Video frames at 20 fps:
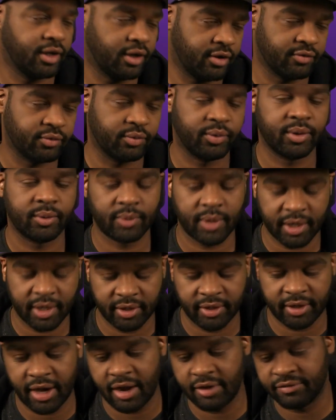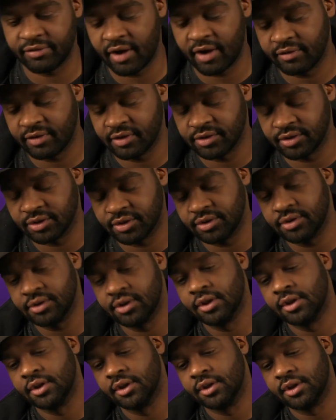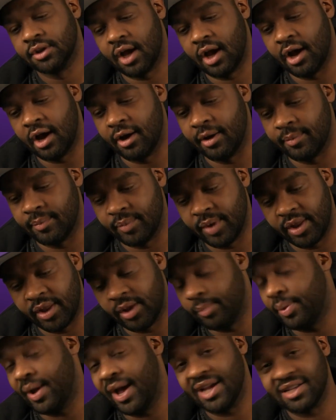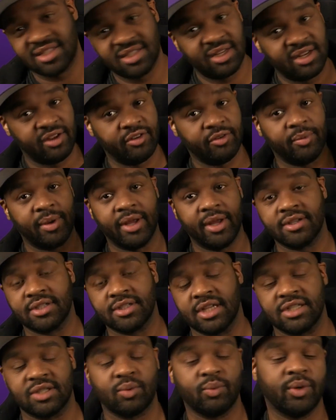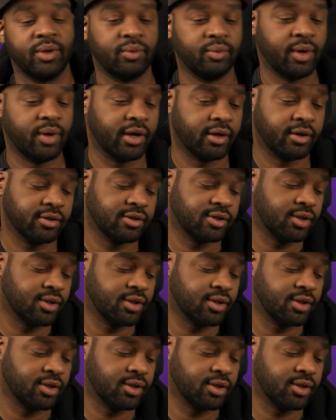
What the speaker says: they don't have a winning record, they're at 500, and then past that, everybody else has a winning record.